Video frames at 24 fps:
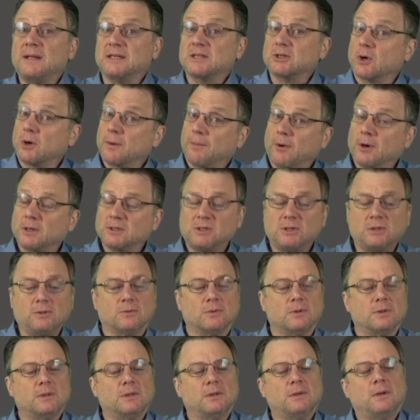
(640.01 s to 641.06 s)
Let's go to part
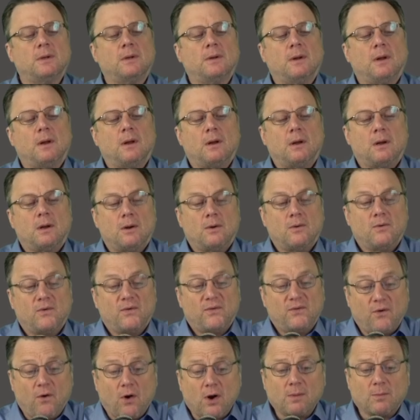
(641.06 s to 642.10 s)
two.
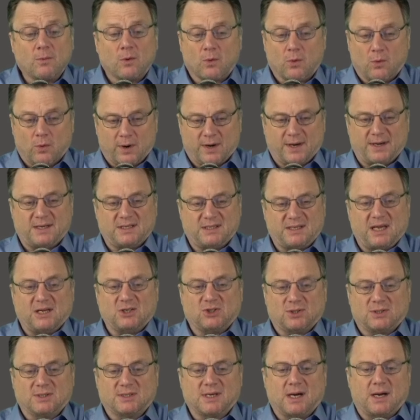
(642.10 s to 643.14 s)
Farmer
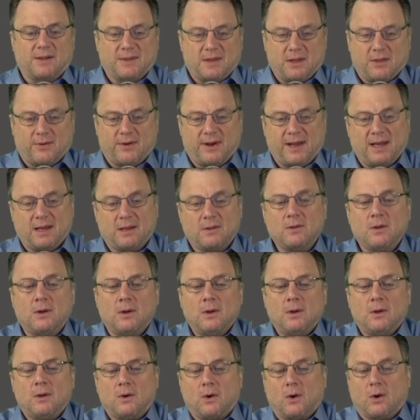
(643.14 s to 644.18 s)
organizations, on the other hand,
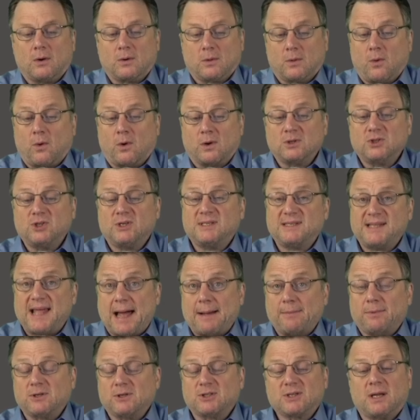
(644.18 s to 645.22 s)
are large
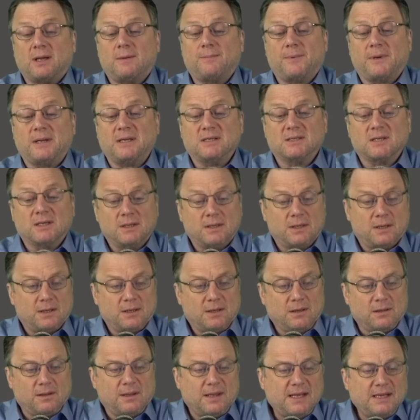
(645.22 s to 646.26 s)
established companies.
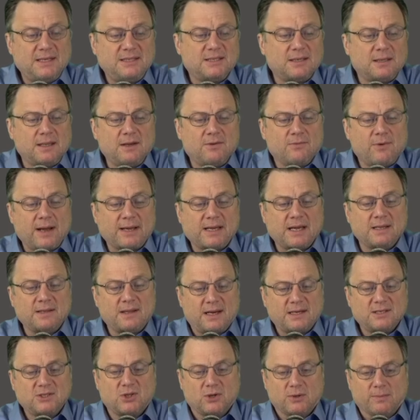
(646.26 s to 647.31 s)
You'll easily
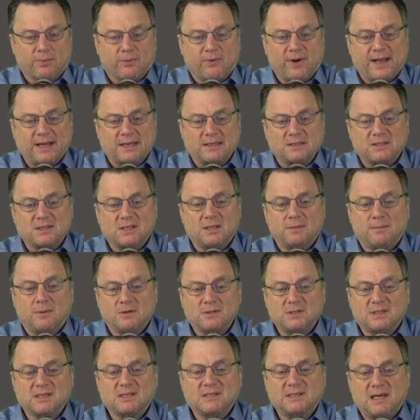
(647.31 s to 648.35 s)
recognize their brands, and the
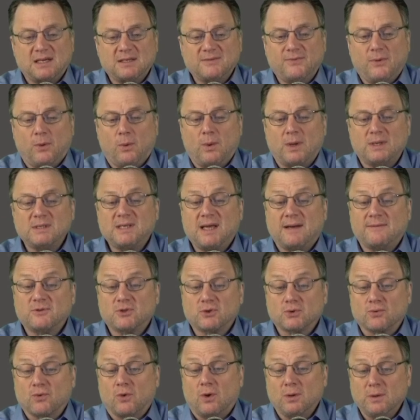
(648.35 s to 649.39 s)
most successful ones have
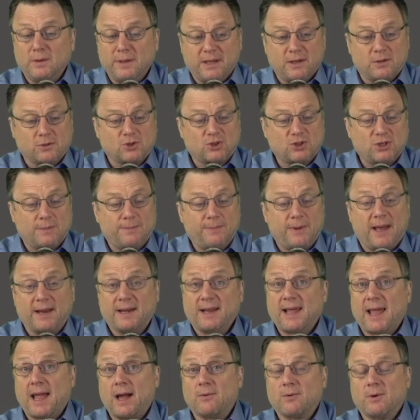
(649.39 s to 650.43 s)
strong leadership
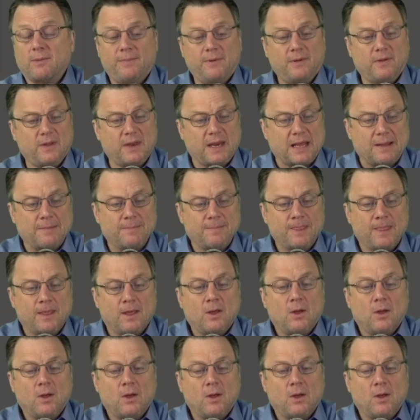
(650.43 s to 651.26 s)
and accountability.